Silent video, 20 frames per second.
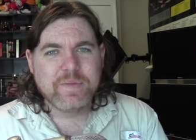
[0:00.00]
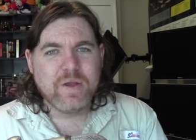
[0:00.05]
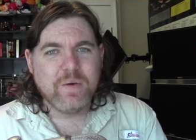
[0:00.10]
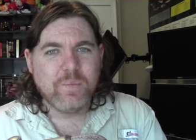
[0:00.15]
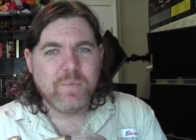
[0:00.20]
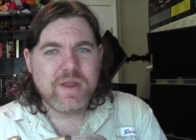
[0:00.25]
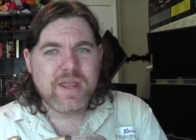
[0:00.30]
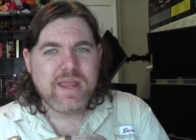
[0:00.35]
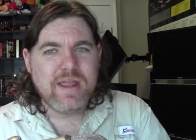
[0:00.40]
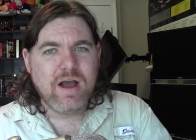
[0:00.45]

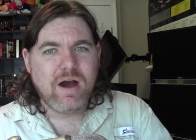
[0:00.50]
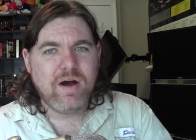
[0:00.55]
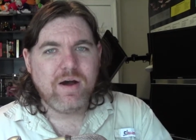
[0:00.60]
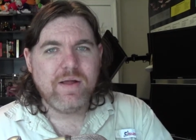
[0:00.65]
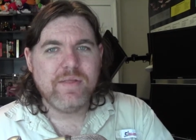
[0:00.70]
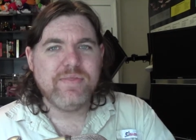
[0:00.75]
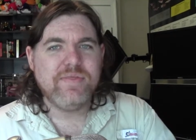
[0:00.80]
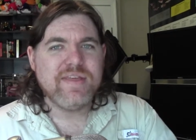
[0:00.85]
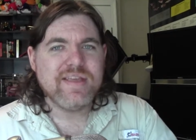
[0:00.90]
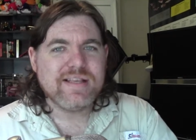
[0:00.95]
We
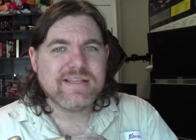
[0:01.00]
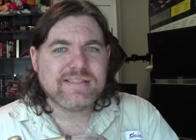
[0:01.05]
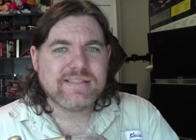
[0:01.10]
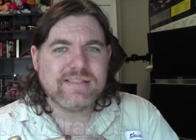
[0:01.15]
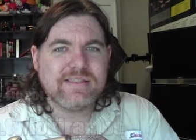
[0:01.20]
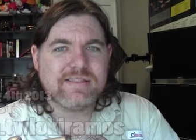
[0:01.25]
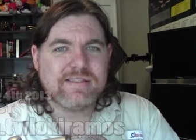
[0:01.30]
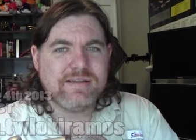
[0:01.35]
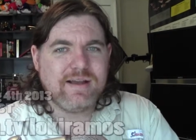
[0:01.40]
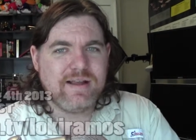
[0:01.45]
on
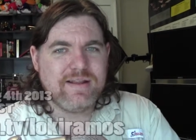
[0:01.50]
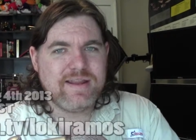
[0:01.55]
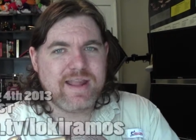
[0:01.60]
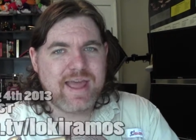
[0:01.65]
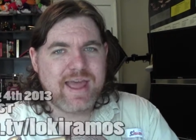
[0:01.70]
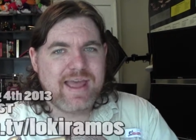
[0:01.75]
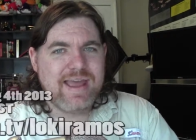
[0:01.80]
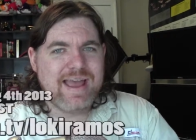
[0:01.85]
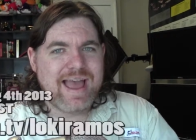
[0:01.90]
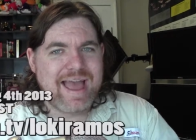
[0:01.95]
this
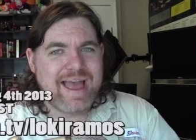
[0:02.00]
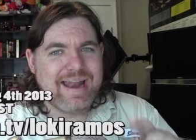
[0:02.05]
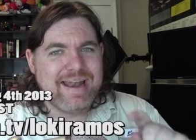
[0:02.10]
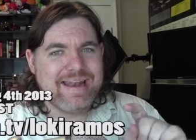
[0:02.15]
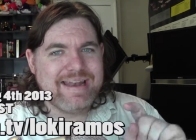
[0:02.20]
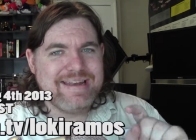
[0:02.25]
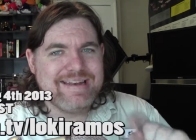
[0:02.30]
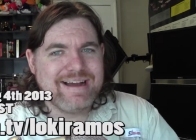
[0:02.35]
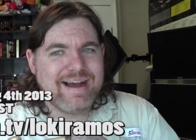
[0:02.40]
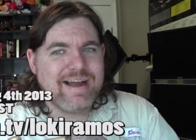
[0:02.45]
Sunday
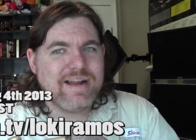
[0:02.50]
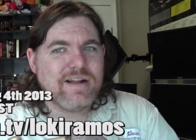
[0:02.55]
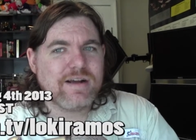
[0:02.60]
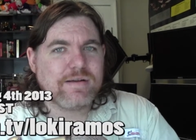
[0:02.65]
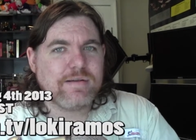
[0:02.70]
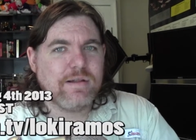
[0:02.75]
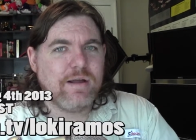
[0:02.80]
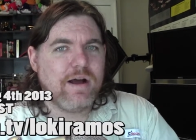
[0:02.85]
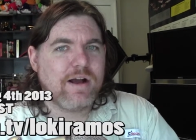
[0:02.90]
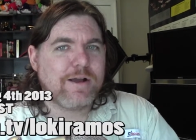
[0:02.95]
at 9
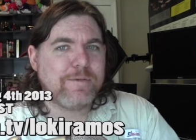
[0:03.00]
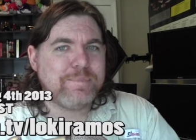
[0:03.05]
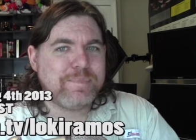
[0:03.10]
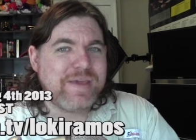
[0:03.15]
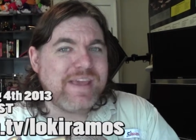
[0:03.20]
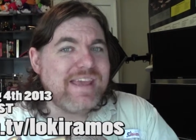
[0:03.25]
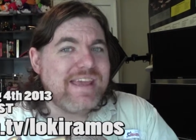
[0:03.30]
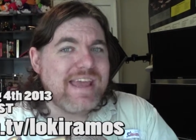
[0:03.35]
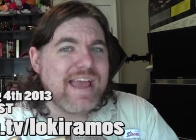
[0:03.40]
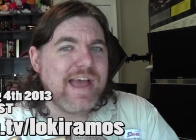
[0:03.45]
o'clock
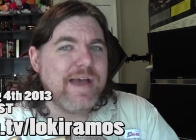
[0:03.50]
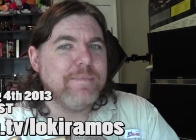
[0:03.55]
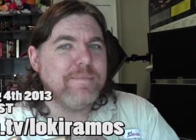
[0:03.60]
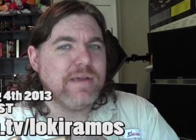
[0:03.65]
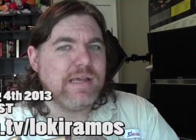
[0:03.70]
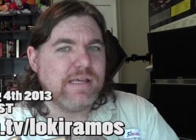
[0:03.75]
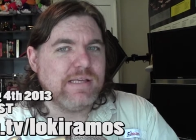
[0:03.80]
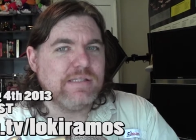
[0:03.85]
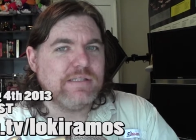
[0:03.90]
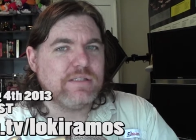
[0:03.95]

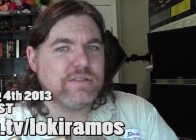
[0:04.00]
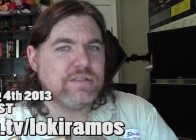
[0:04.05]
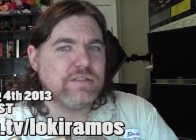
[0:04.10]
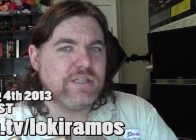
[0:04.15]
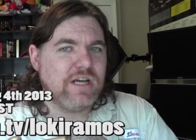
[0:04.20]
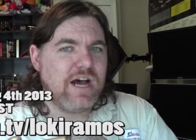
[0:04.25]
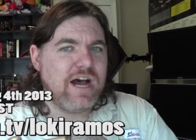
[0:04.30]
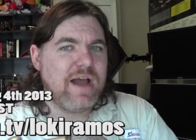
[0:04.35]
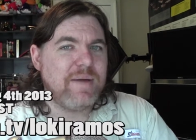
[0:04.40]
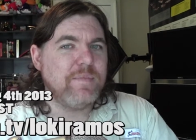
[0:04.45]
p.m. Eastern
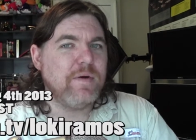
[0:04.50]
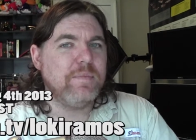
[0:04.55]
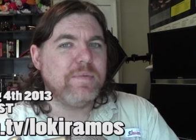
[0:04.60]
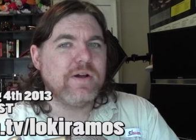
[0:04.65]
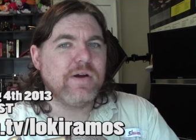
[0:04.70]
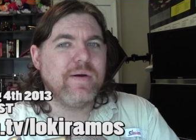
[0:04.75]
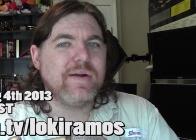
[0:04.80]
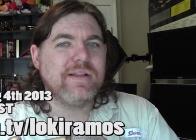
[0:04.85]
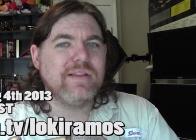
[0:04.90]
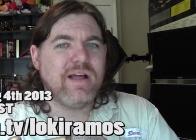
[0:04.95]
Time will be
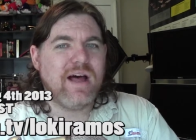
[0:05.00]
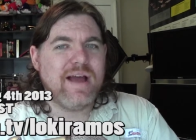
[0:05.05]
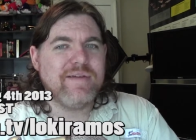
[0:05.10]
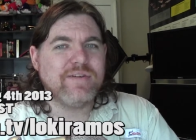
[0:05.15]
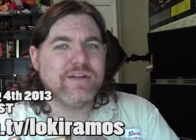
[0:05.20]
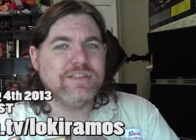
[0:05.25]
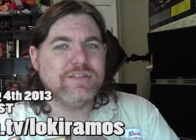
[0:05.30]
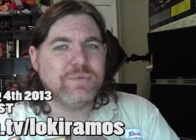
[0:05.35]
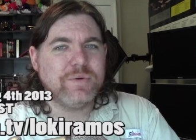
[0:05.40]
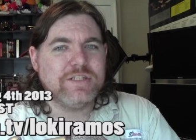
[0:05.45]
going
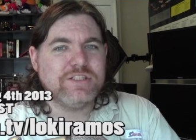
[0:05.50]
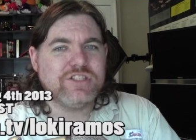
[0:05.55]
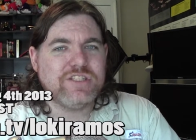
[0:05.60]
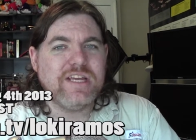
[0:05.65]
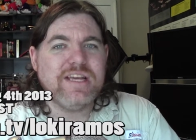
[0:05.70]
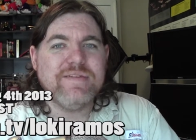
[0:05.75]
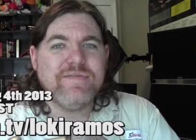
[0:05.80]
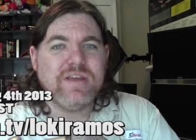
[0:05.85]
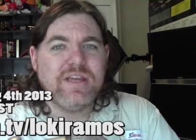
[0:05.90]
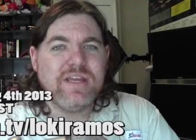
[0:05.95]
live on Twitch
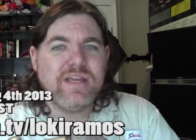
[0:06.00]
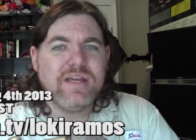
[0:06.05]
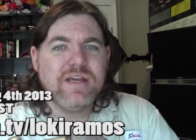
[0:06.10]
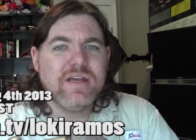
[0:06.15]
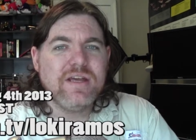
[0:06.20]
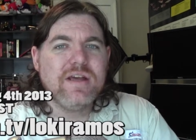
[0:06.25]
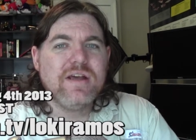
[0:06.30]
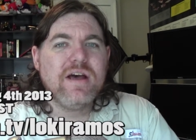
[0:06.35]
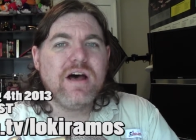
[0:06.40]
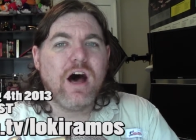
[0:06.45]
TV.
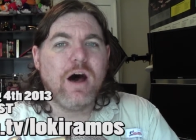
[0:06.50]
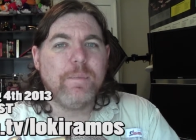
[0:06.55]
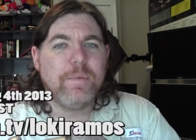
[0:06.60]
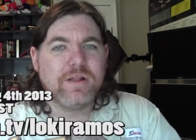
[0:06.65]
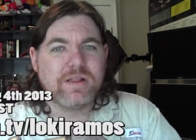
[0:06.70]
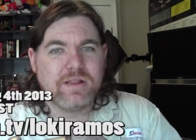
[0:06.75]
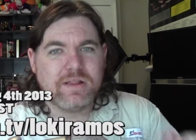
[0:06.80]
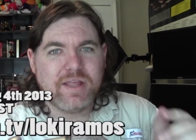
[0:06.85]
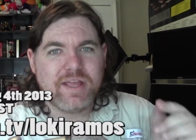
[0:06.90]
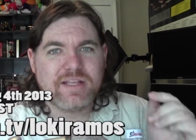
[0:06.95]
I'll
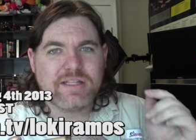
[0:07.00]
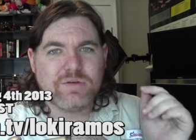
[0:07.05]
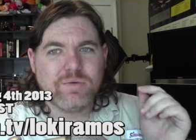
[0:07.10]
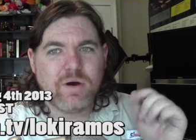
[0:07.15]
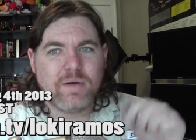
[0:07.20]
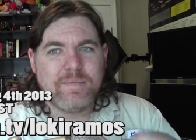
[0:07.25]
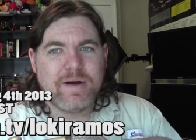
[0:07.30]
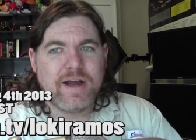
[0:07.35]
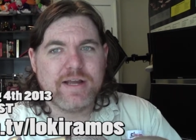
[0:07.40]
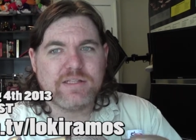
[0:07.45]
put the link
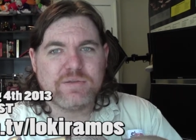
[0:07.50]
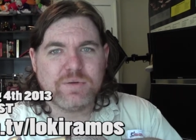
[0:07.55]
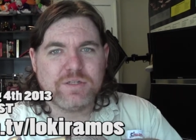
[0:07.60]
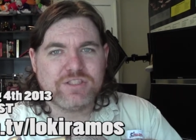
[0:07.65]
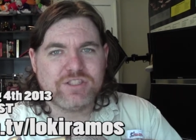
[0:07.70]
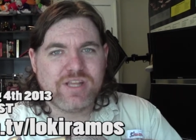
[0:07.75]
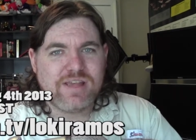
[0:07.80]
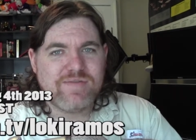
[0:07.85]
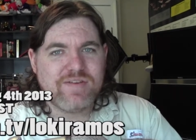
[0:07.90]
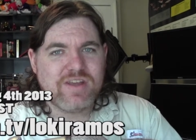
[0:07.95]
to my
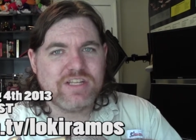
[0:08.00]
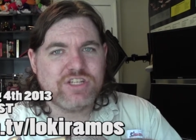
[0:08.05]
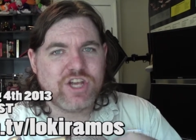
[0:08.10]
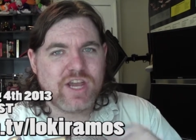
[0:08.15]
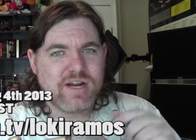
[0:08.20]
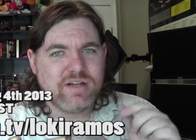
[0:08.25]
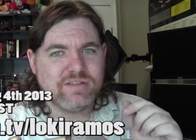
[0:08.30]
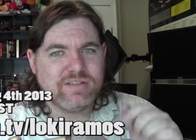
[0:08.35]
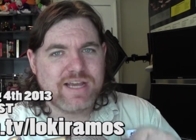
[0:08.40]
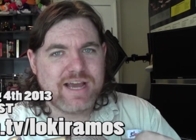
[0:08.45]
Twitch TV
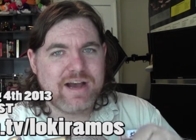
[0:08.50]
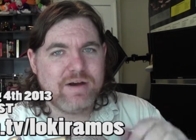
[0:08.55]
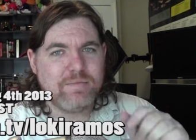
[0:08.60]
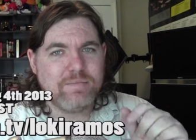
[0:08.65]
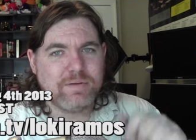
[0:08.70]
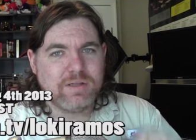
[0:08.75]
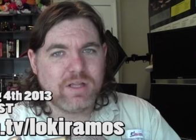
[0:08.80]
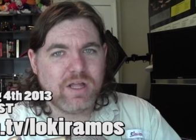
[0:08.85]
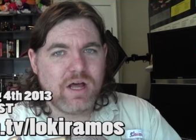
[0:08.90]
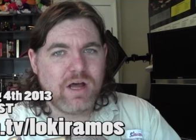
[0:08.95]
channel down
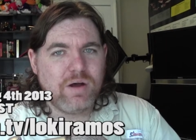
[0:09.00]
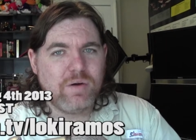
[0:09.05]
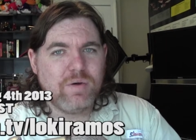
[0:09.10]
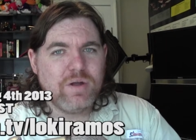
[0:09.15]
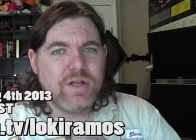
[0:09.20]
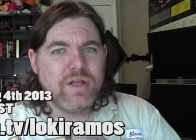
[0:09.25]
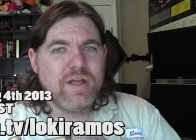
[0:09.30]
below